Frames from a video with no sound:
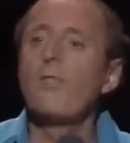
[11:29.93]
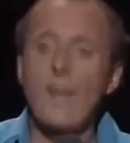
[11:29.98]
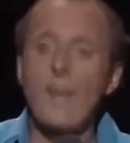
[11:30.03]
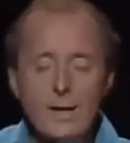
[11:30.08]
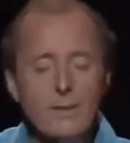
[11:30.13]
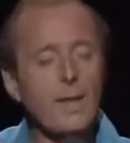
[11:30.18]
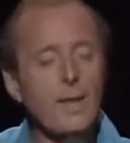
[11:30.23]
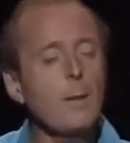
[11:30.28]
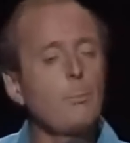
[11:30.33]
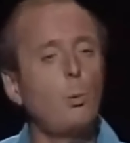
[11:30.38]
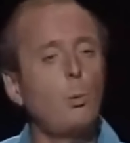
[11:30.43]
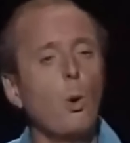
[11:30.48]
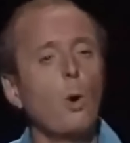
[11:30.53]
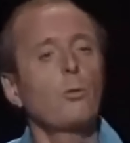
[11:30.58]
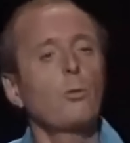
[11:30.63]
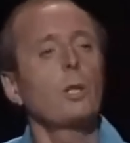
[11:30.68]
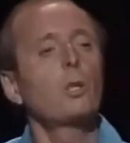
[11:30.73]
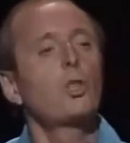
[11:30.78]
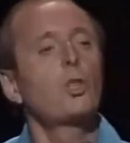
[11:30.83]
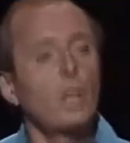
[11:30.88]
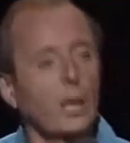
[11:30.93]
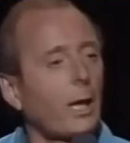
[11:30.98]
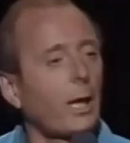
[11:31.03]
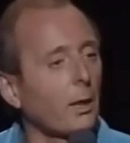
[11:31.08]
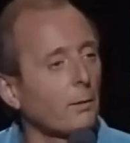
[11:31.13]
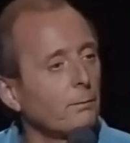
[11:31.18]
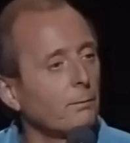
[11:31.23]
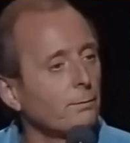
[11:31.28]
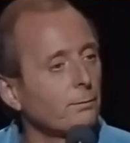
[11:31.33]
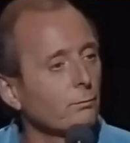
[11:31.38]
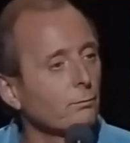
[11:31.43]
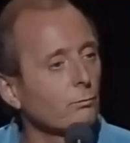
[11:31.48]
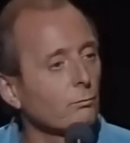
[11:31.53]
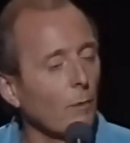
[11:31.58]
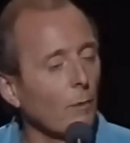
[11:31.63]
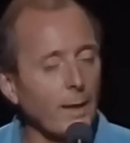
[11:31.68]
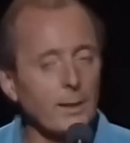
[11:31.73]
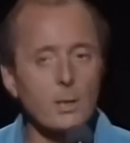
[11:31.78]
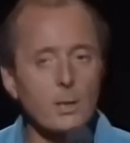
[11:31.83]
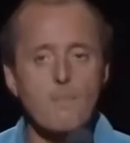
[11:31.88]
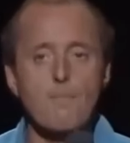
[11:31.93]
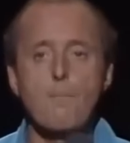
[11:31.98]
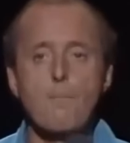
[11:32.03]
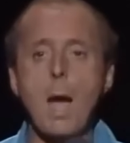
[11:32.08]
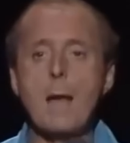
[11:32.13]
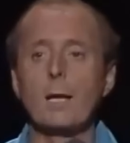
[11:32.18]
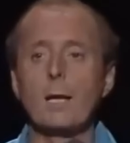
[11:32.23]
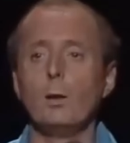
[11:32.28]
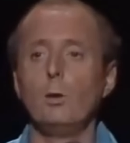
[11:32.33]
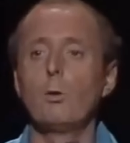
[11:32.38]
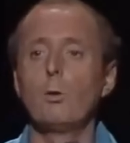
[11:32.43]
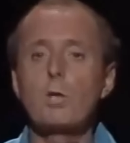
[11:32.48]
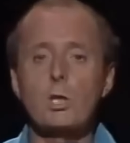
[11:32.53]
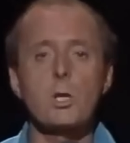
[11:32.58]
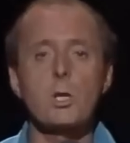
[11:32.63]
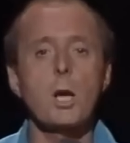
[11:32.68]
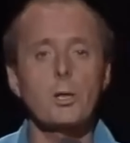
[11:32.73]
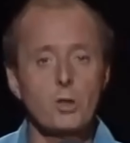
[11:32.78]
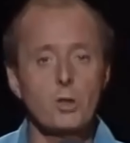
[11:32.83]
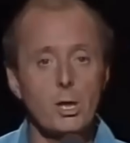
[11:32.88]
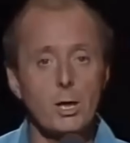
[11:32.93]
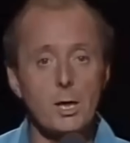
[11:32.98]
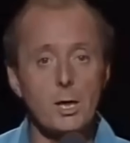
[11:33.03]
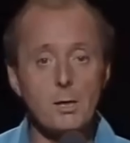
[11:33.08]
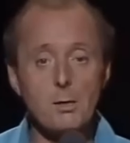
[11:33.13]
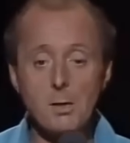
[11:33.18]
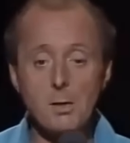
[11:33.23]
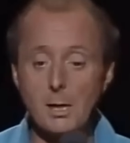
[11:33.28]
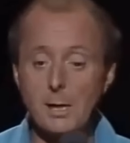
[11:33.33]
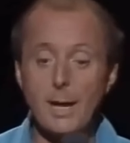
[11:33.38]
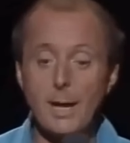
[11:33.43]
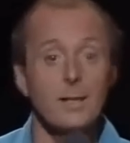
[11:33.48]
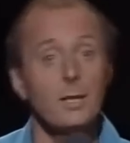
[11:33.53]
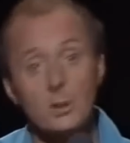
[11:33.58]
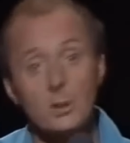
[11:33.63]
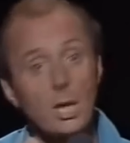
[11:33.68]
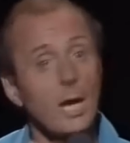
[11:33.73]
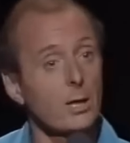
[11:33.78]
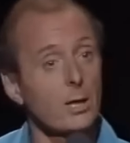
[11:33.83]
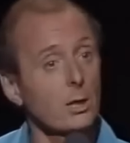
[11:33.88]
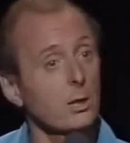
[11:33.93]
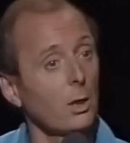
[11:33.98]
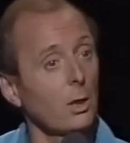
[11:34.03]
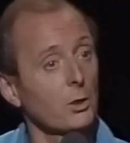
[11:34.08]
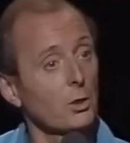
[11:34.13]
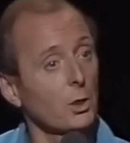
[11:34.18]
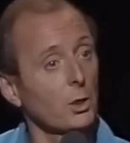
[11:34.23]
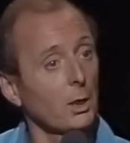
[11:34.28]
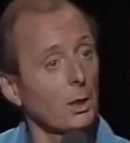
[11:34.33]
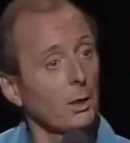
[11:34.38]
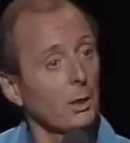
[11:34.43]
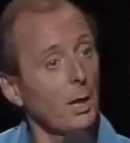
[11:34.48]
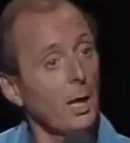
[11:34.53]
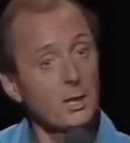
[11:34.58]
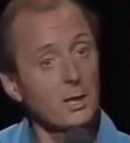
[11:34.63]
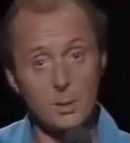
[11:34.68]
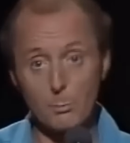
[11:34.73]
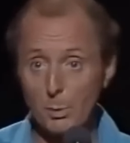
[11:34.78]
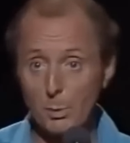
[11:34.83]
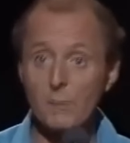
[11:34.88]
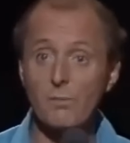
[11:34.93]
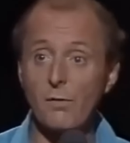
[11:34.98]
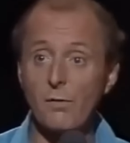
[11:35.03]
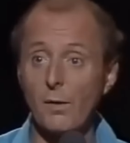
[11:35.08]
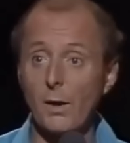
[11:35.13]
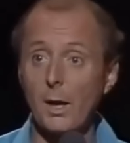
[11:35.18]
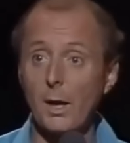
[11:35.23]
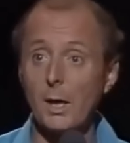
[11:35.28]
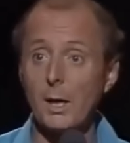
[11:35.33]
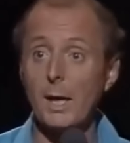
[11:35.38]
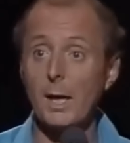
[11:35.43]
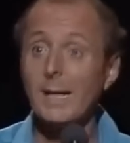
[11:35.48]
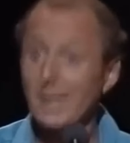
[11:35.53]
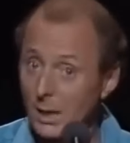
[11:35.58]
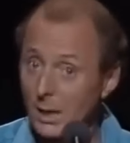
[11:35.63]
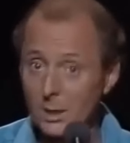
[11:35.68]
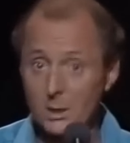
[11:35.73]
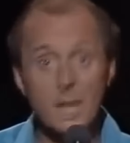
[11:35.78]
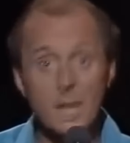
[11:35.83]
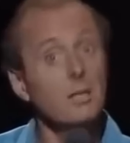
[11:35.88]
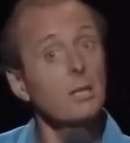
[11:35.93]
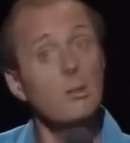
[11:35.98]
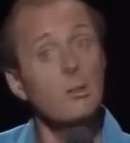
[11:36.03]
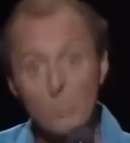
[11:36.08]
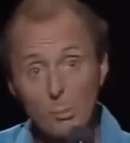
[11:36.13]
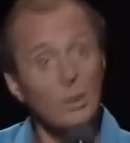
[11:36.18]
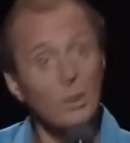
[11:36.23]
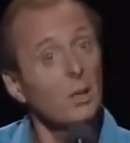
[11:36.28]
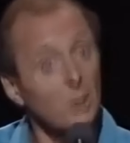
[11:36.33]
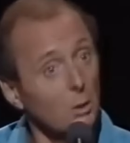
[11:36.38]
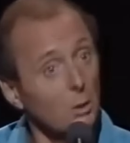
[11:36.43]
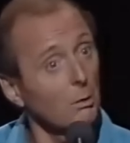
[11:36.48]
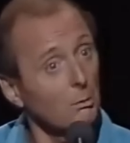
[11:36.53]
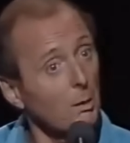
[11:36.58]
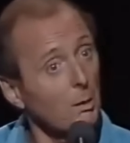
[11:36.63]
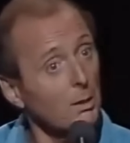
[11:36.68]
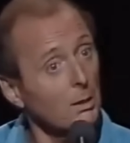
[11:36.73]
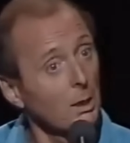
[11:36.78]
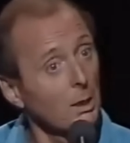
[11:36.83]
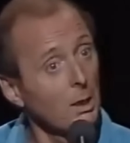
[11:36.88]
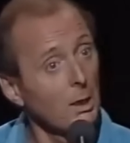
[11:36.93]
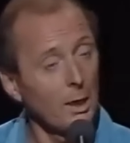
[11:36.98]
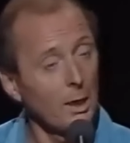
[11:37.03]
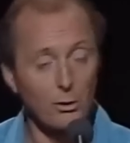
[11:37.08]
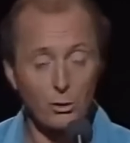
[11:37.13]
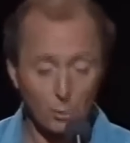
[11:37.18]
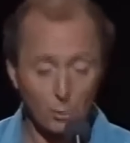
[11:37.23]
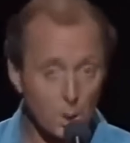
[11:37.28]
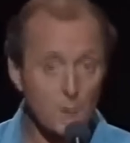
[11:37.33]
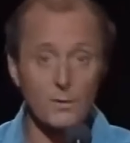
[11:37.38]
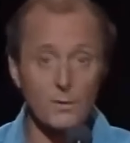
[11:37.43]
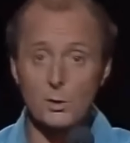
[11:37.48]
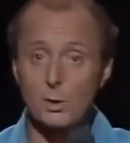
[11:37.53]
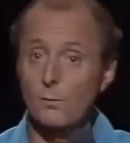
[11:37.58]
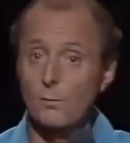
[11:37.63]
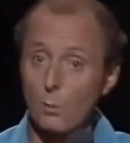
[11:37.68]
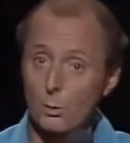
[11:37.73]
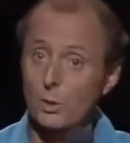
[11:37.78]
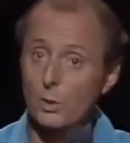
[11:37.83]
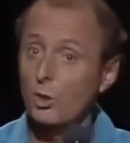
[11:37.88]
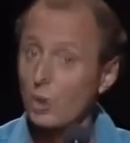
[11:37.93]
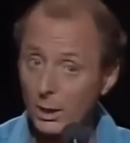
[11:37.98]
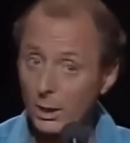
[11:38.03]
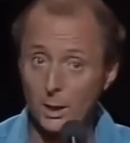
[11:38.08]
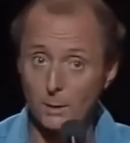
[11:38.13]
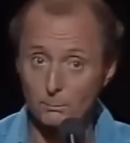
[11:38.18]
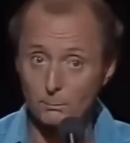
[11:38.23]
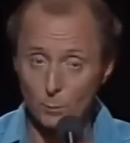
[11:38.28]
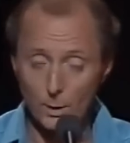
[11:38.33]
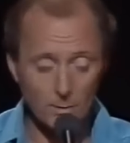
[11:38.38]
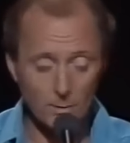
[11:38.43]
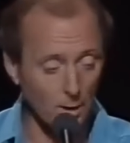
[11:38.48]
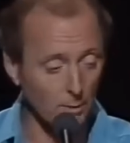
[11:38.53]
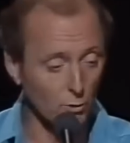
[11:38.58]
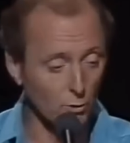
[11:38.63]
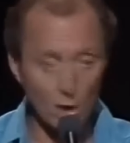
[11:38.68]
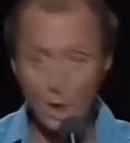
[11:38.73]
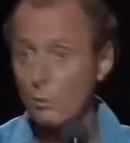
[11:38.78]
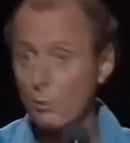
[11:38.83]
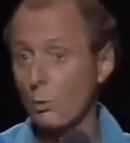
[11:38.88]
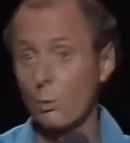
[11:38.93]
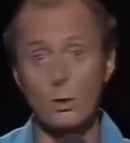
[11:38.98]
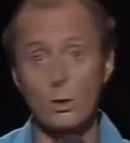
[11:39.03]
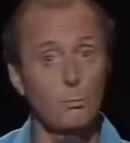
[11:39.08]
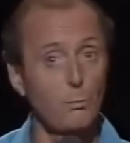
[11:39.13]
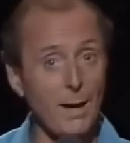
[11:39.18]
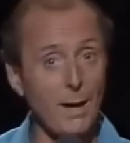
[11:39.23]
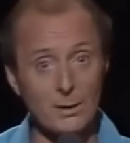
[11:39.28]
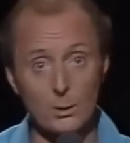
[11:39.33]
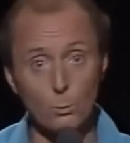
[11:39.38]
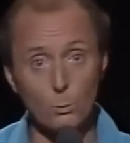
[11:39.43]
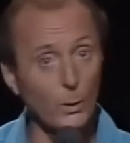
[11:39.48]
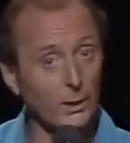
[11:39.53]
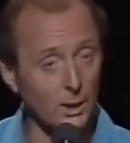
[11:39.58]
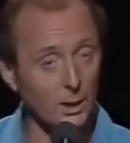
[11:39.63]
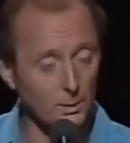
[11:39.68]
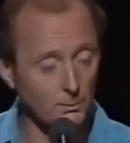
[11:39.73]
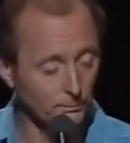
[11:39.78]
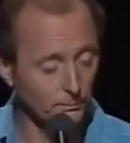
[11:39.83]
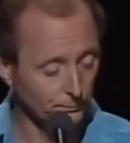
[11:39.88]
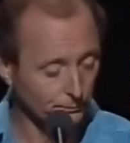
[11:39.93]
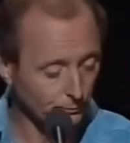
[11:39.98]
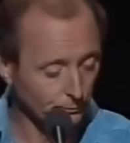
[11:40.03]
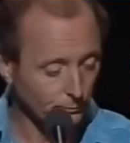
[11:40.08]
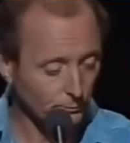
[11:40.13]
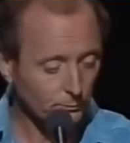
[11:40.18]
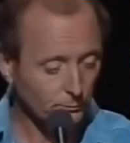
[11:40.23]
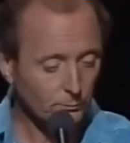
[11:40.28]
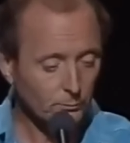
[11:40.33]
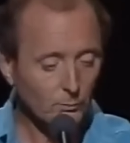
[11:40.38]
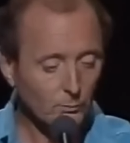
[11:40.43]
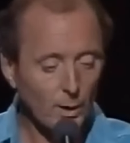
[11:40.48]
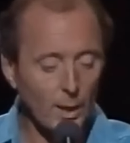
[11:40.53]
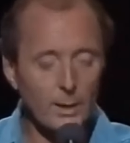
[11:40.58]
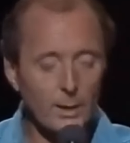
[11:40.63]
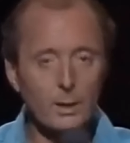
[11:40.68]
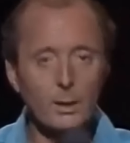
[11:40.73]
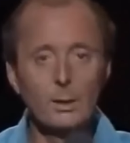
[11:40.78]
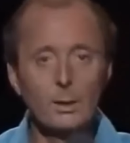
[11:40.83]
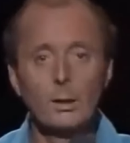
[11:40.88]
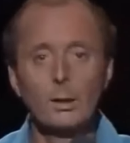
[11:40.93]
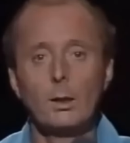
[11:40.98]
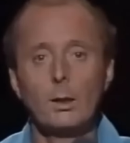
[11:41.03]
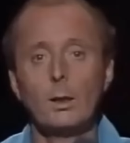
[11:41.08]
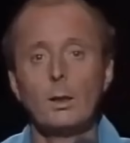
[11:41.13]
And then they bought the chicken, right? And it looks like chicken, and it tastes like chicken. And to be fair, it is, and it's pretty good, right? And three of us have ordered chicken, right? And Joe's ordered battered wiki. And